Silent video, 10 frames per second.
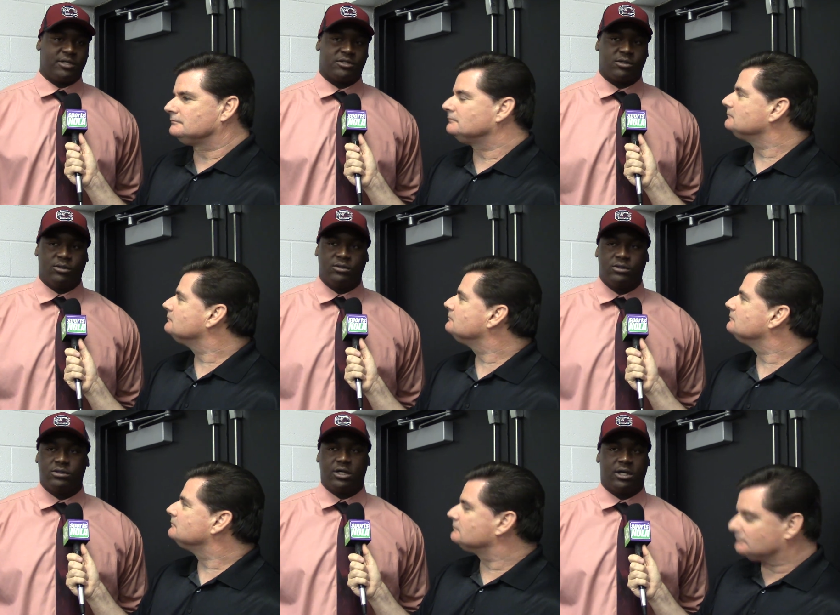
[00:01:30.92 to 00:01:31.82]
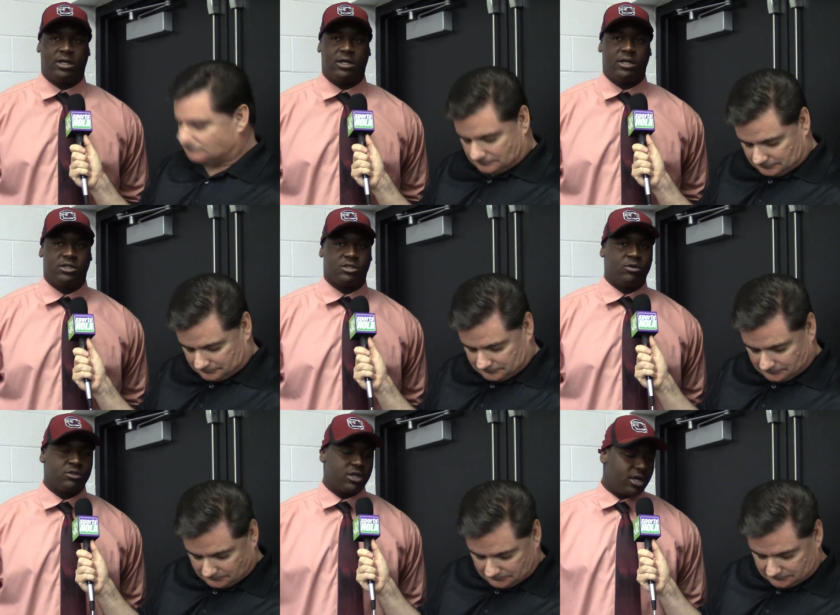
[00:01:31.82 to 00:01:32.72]
Speaker 1: of schools, uh,
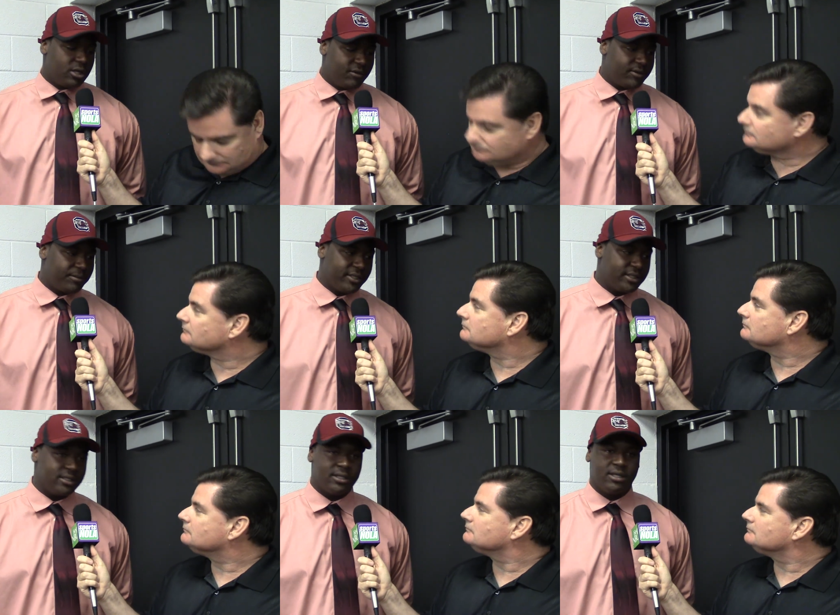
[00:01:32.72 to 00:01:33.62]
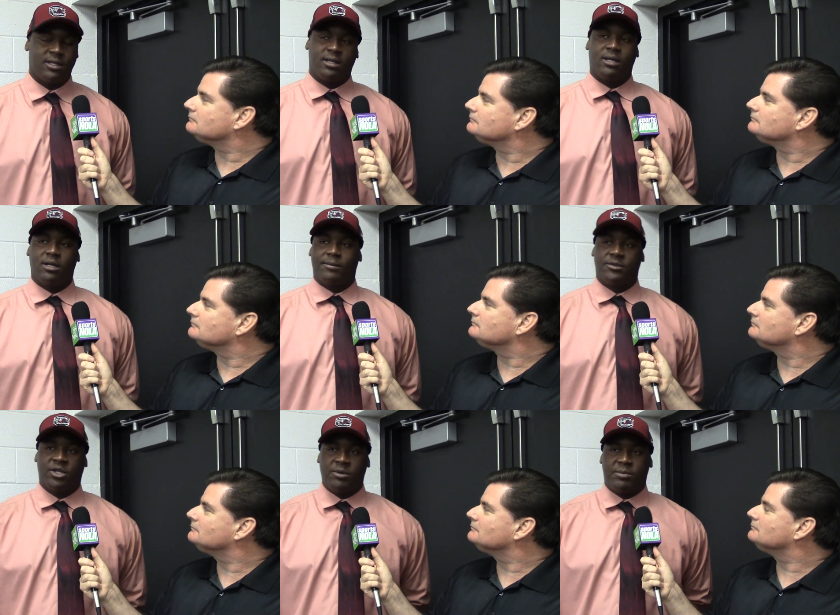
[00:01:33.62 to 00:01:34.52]
schools all over the place.
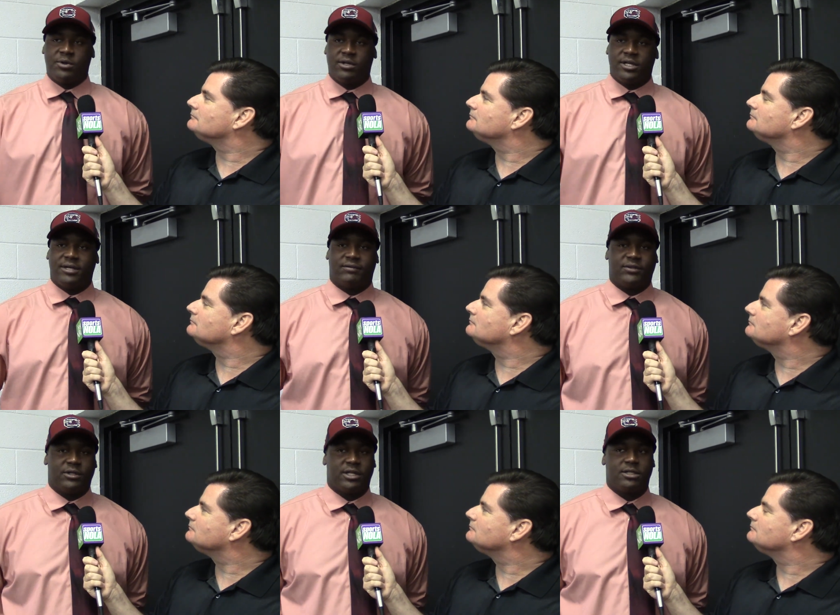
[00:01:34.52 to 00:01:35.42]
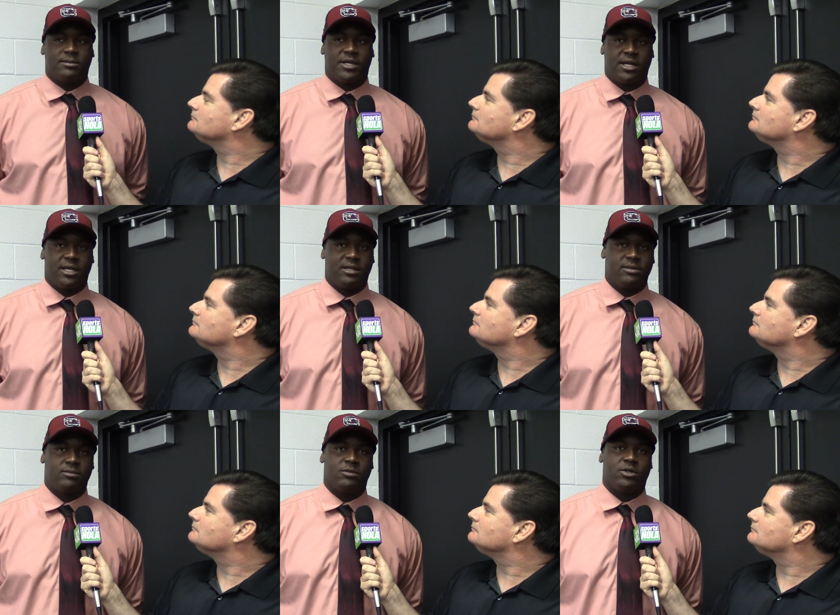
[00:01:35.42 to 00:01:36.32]
You know, we pulled in the focus,
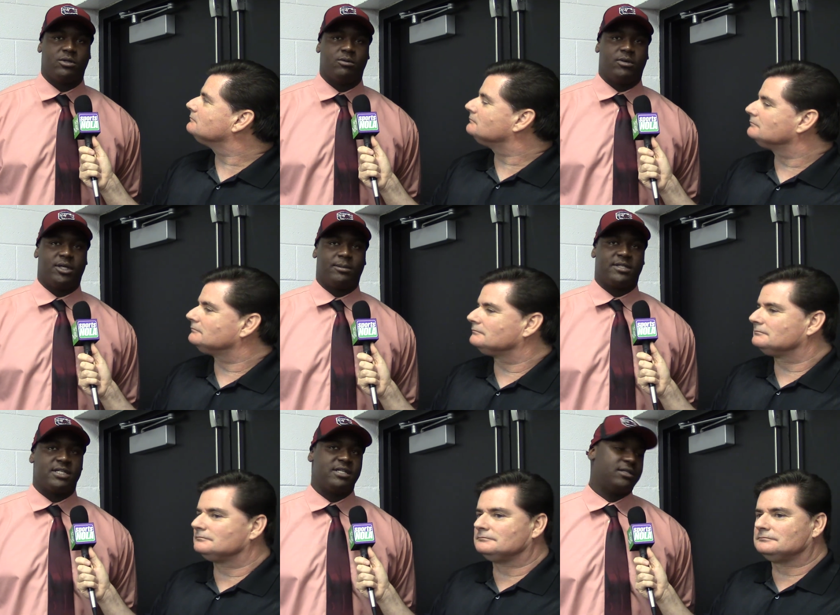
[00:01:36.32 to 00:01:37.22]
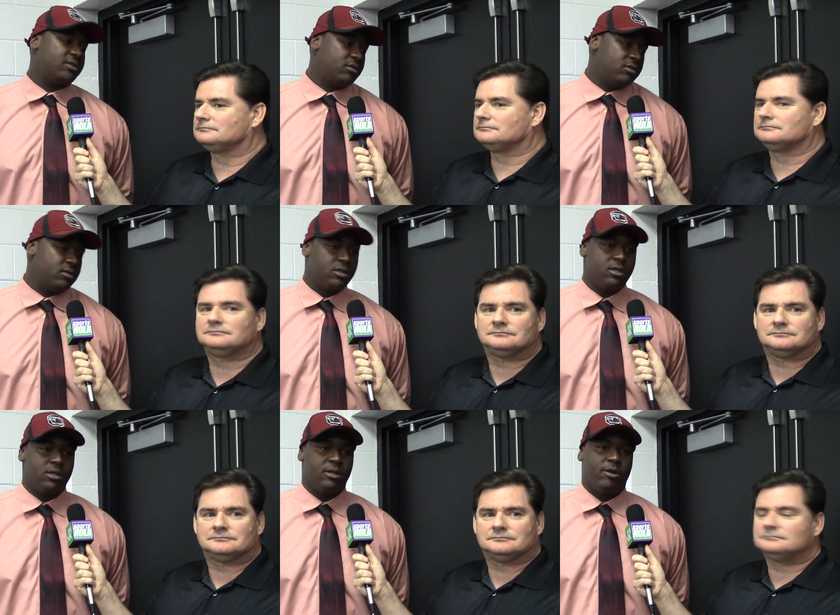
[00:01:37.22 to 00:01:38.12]
came, you know, went up to 10 and two,
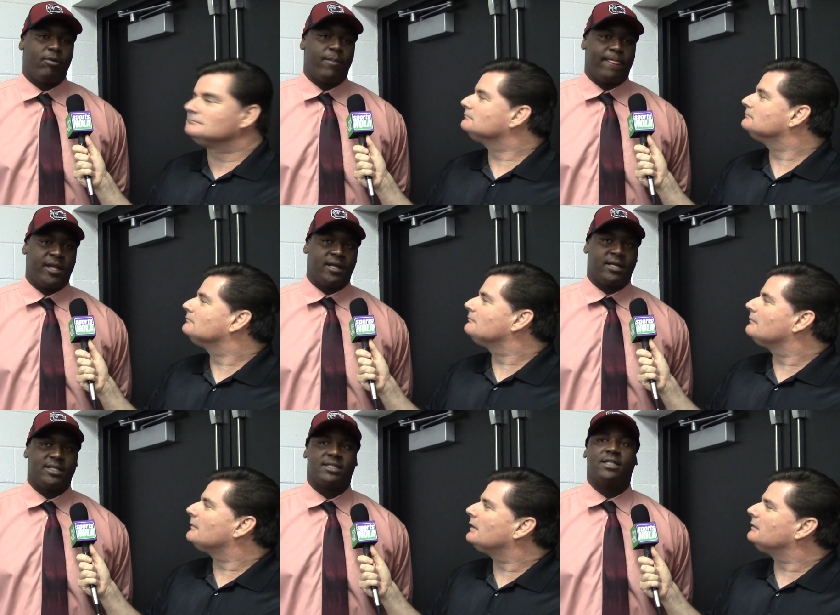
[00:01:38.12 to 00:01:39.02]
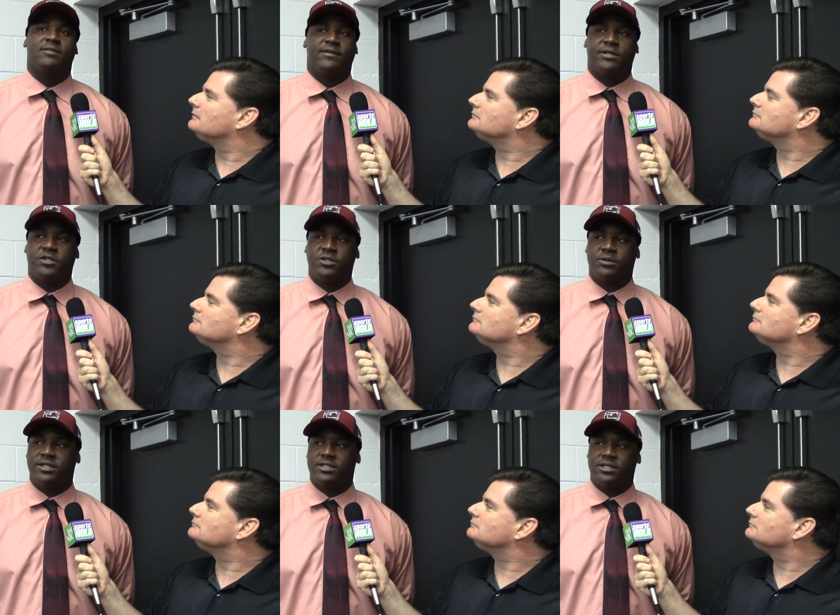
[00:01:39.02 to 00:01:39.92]
made a good season for Coach
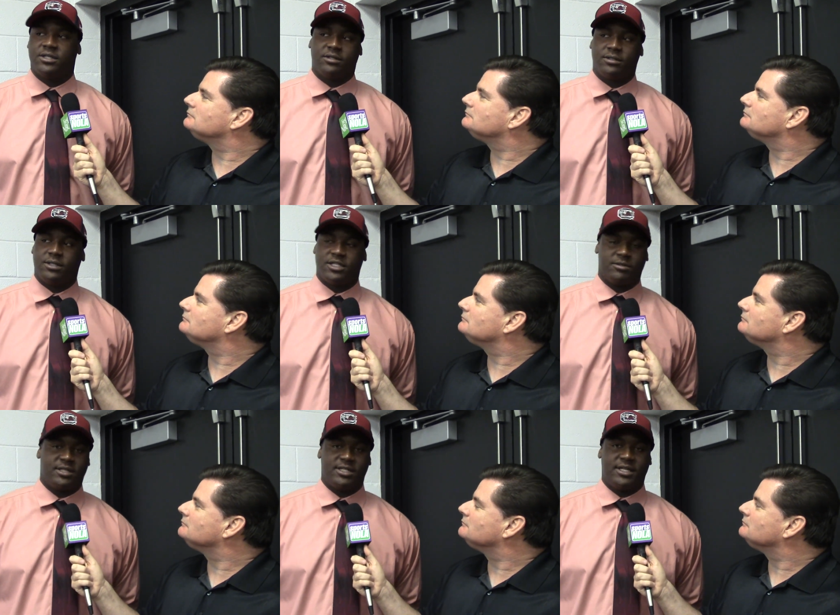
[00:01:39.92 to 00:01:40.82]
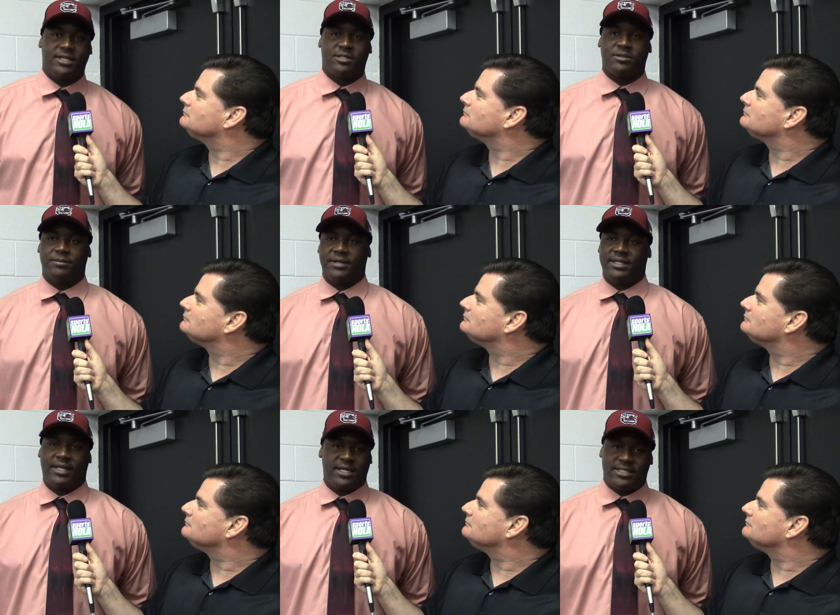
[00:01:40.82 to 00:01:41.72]
Reese, and you know, that's what this lead to,
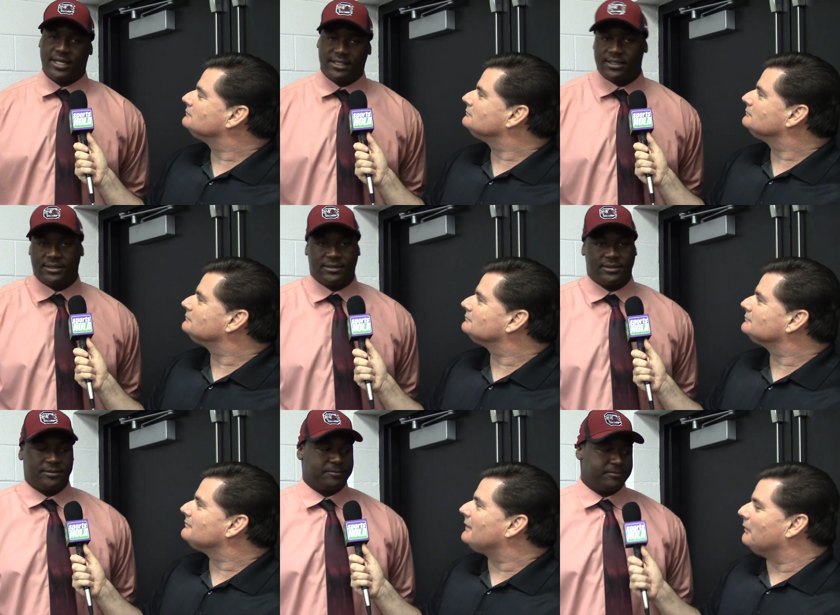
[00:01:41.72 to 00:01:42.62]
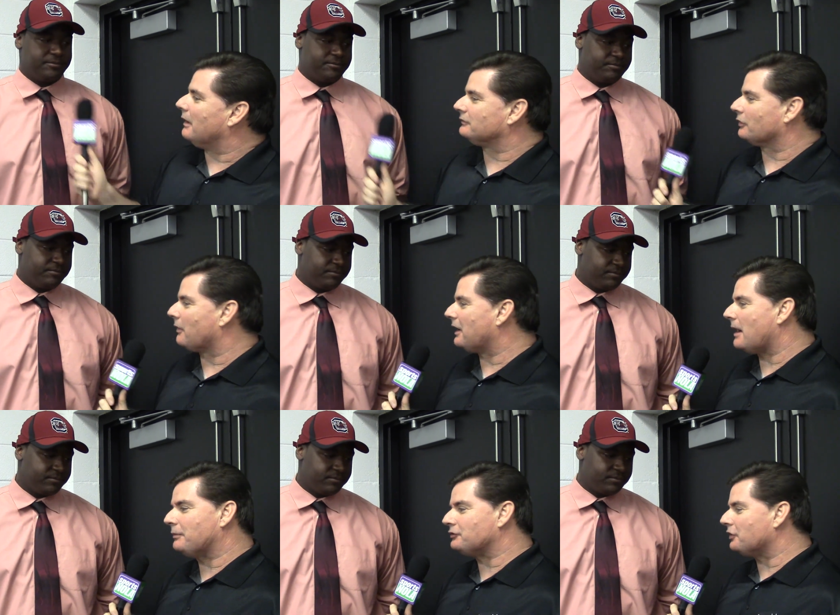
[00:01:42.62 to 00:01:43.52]
big days like that. Well, it's a great
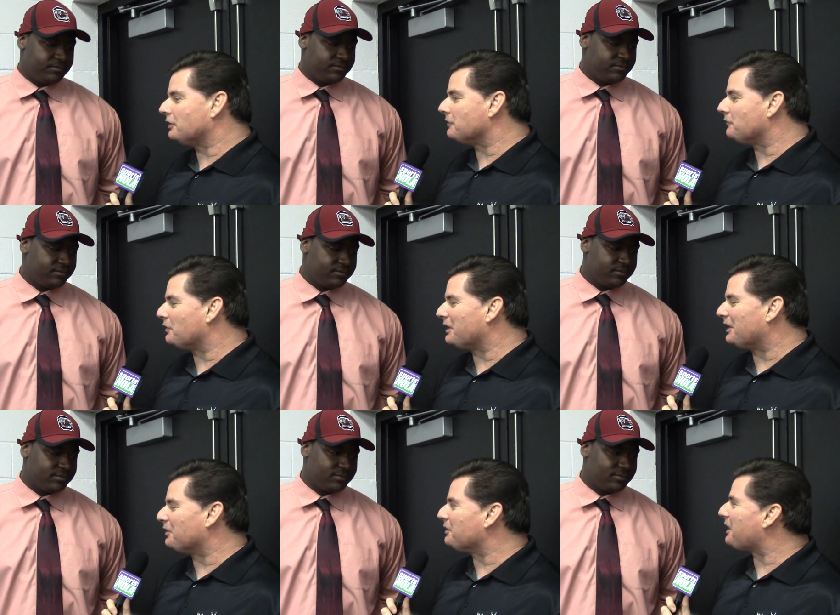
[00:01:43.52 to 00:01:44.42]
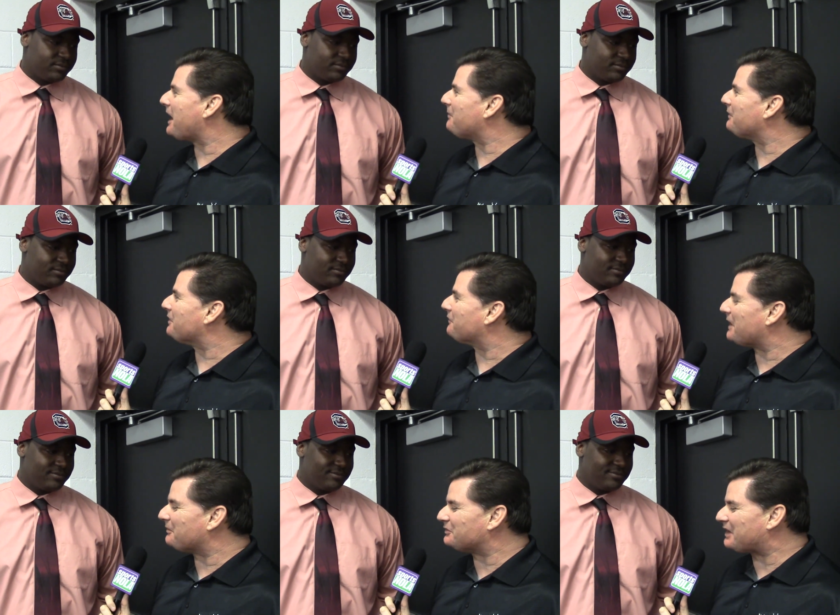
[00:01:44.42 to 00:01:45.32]
opportunity for you. I know you're happy. Your
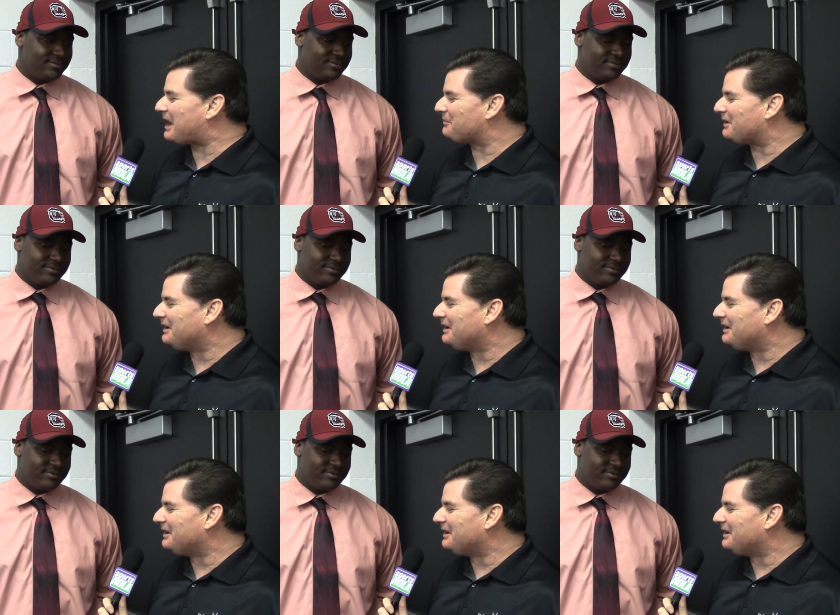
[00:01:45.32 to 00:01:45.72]
Speaker 2: family's happy.